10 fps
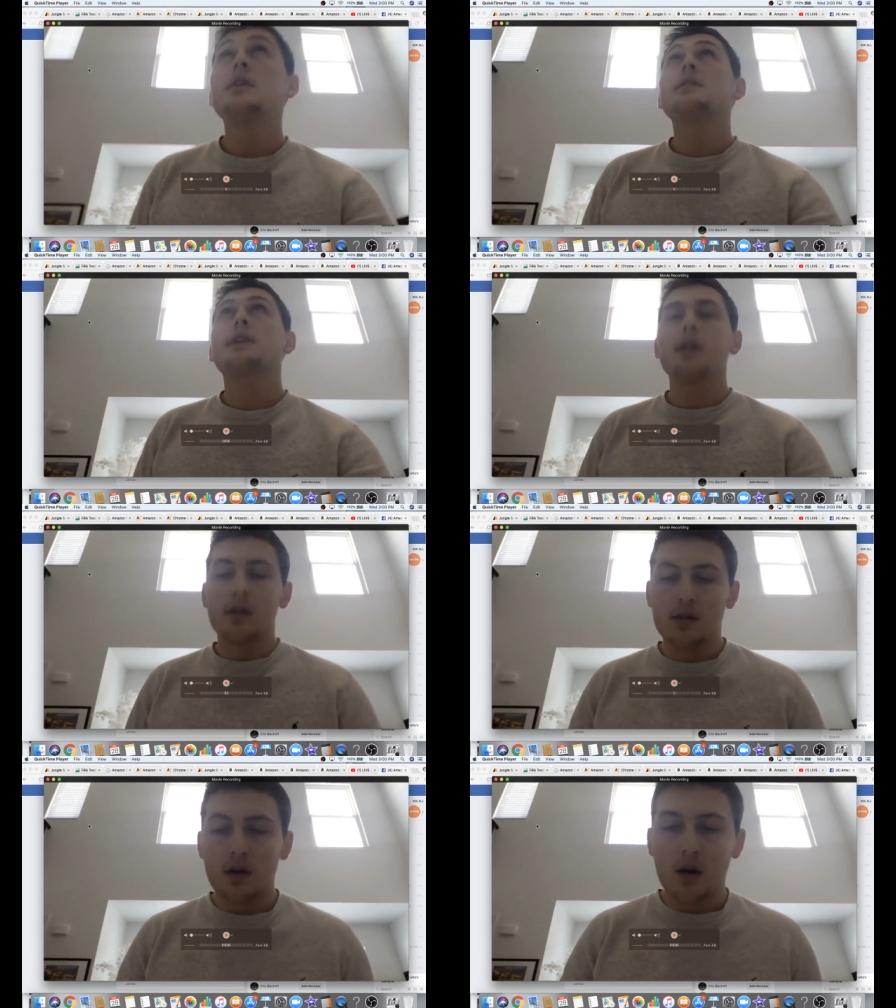kind of
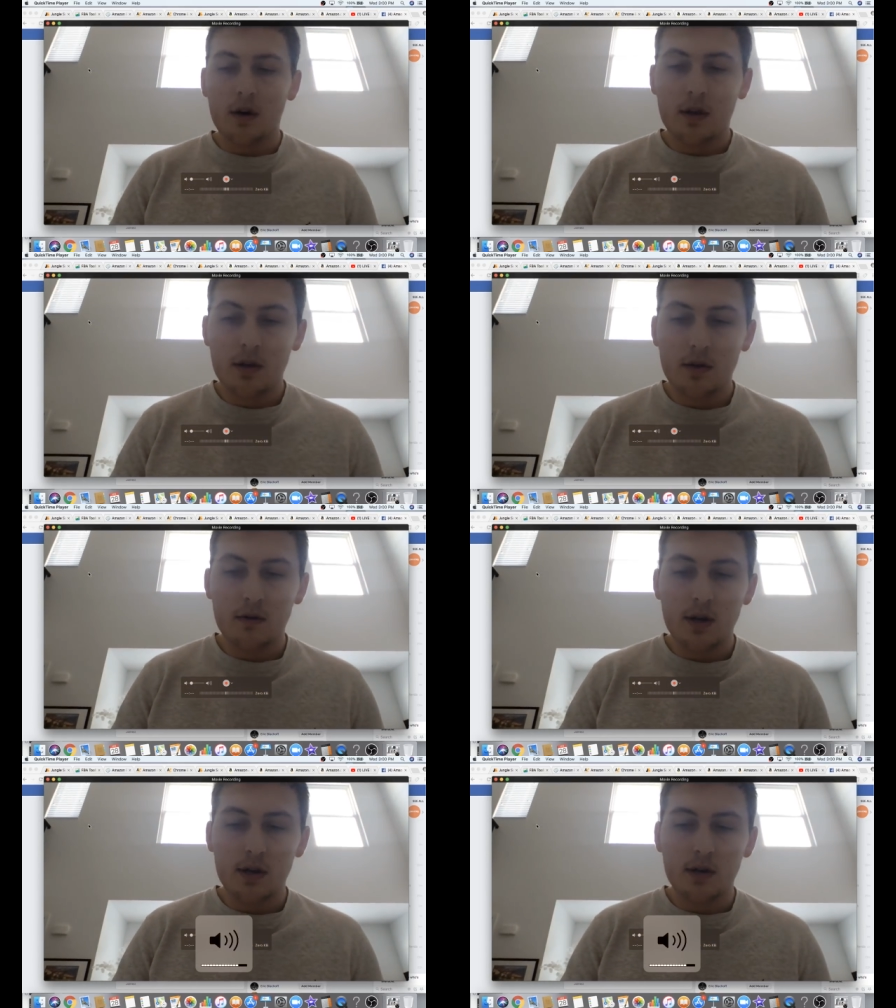dark
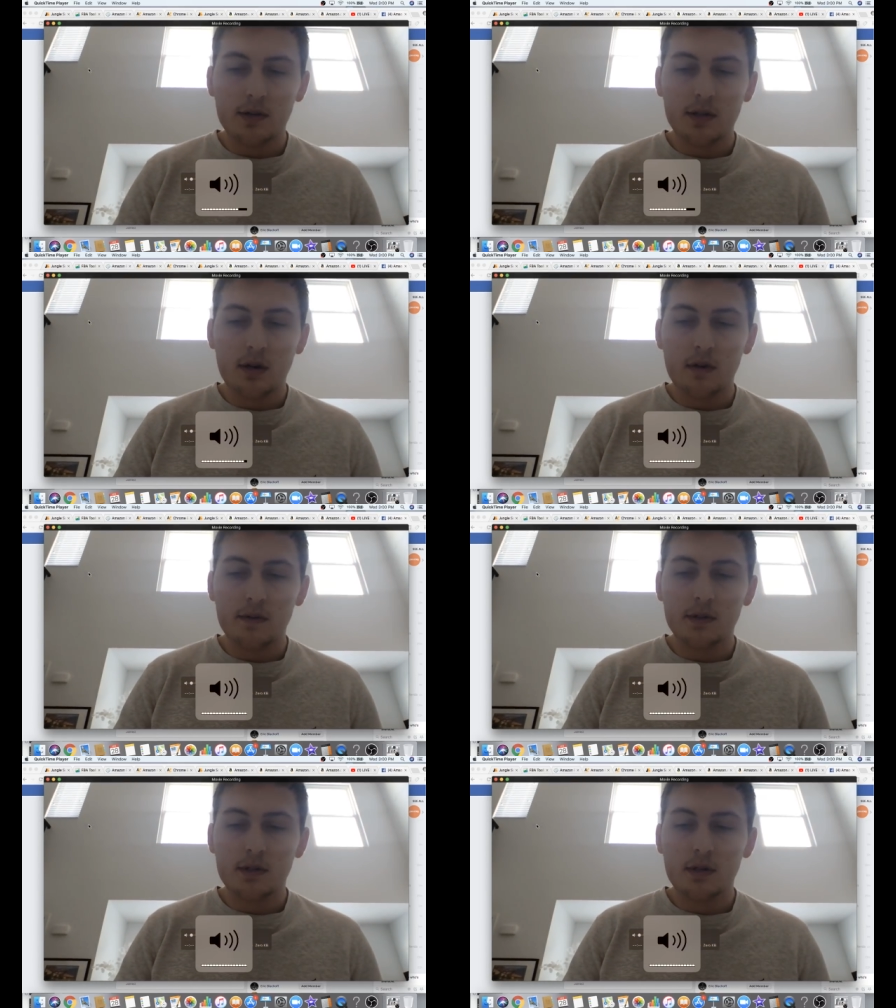right here. Sorry if it's,